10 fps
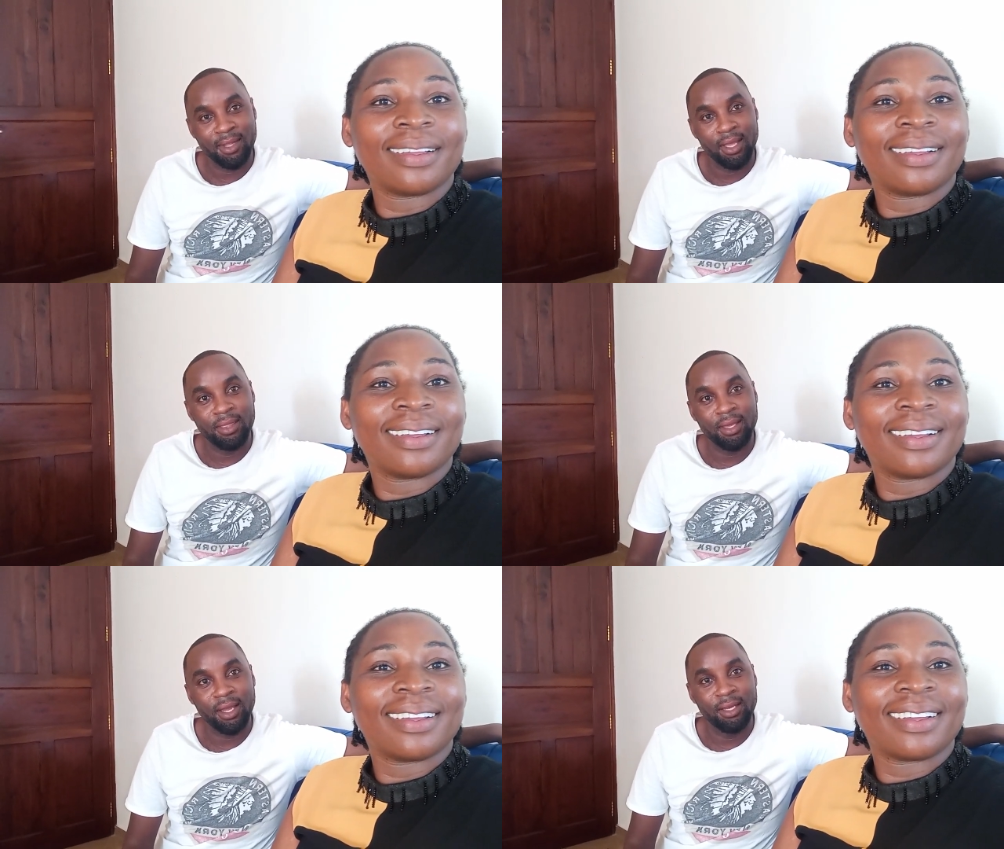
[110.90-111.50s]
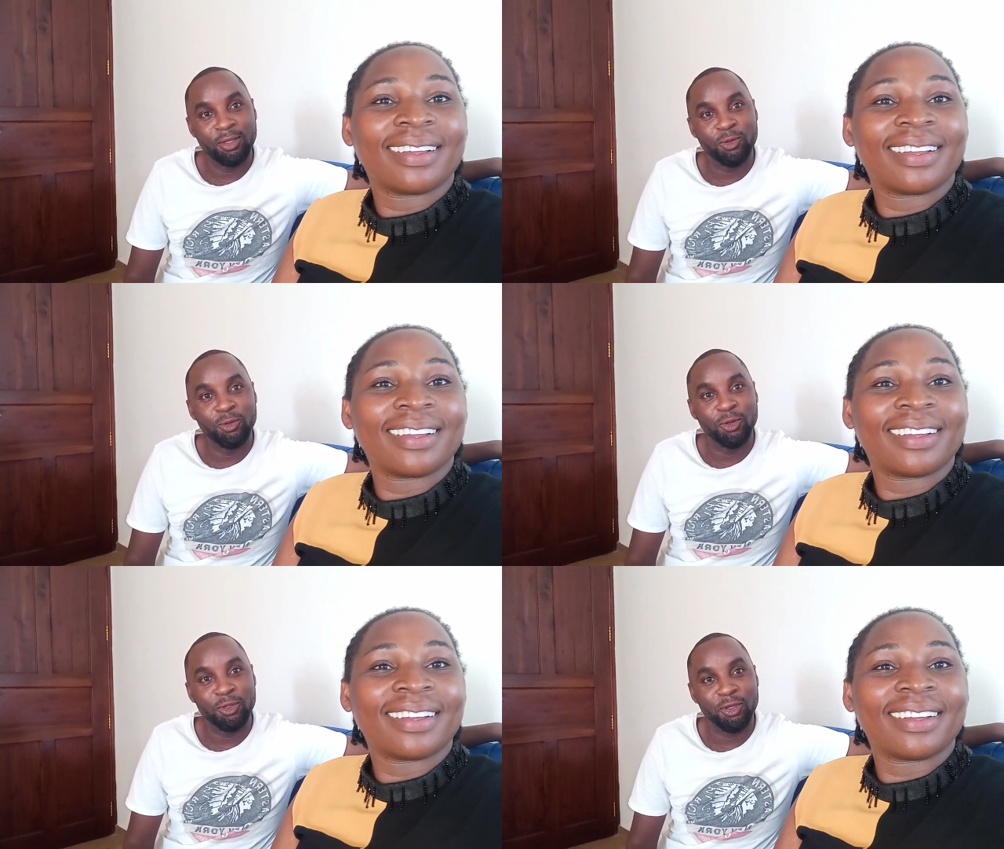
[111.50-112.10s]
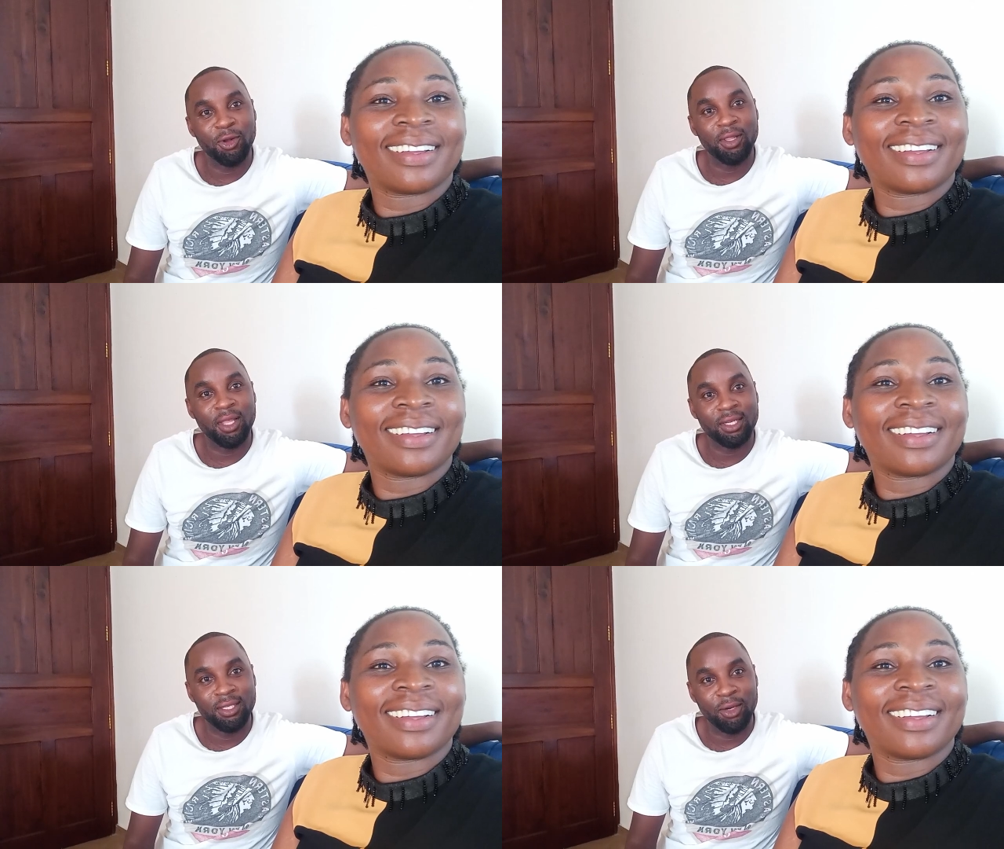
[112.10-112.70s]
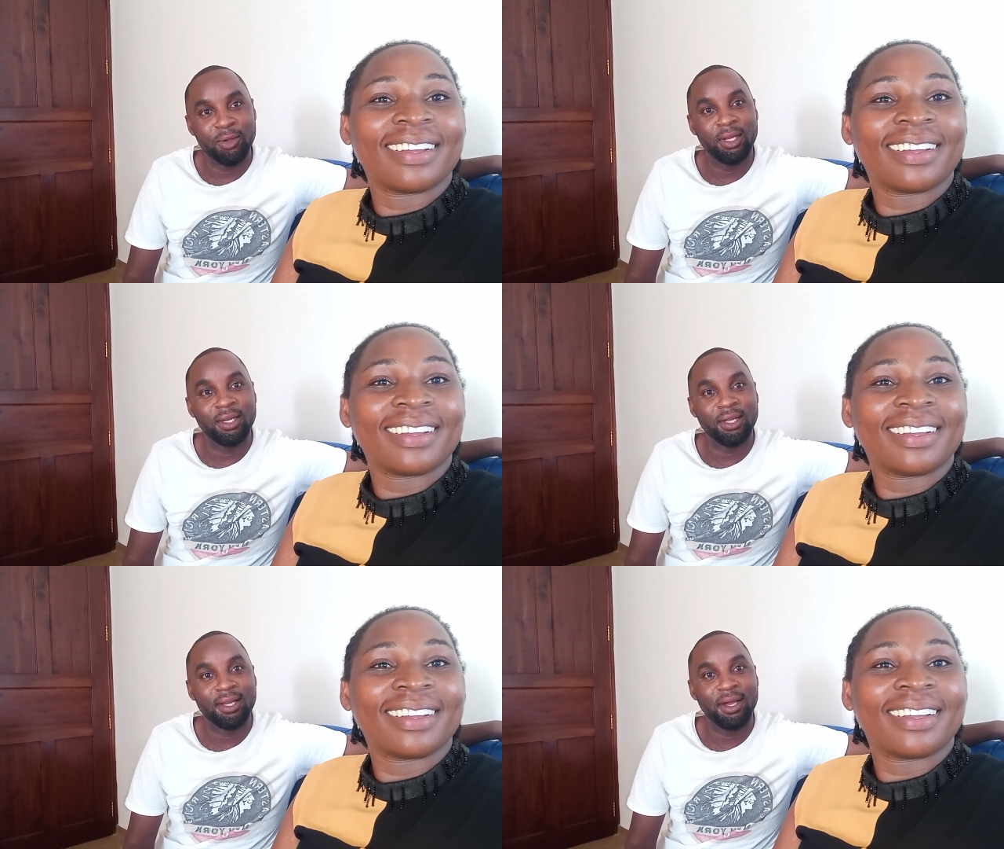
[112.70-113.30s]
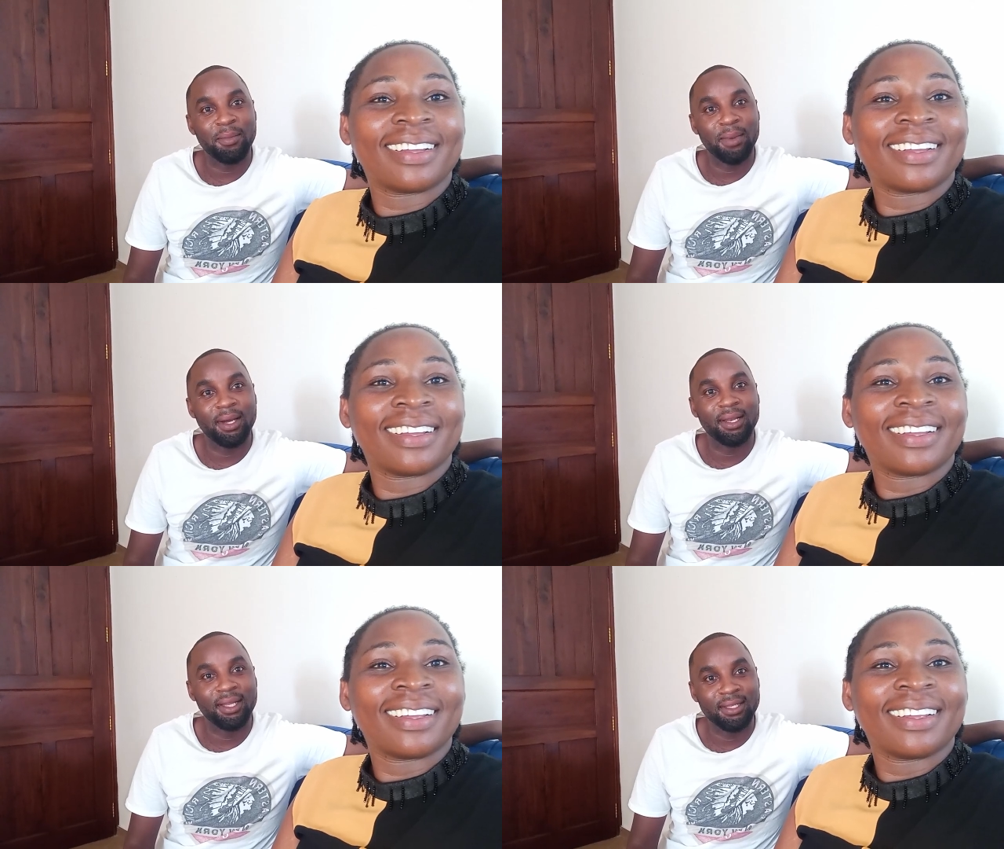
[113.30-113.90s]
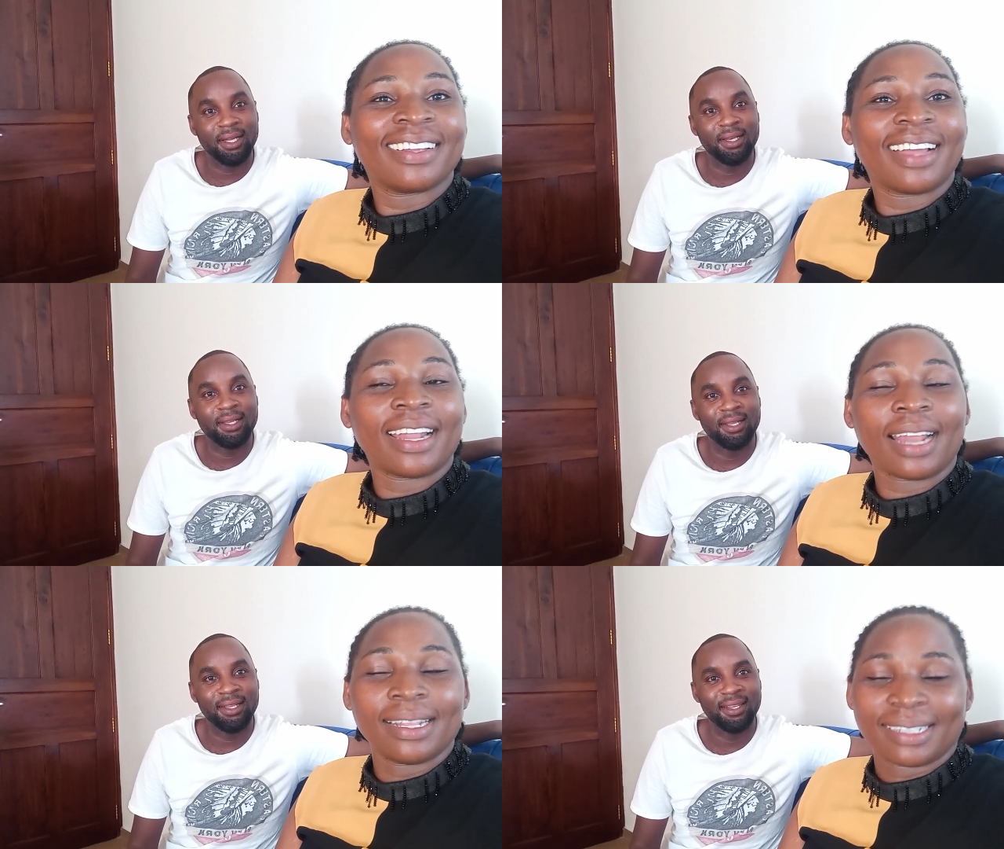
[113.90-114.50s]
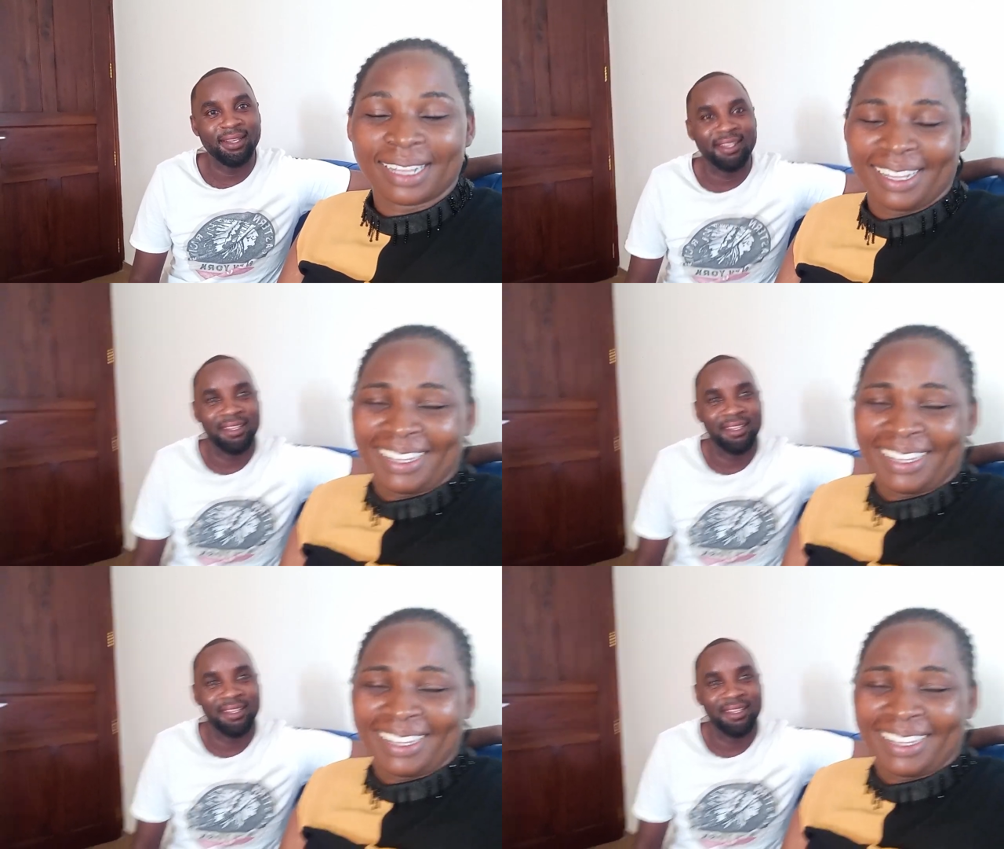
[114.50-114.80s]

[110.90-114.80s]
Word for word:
Speaker 1: I think I need to note all that down and uh, come back later and, and answer.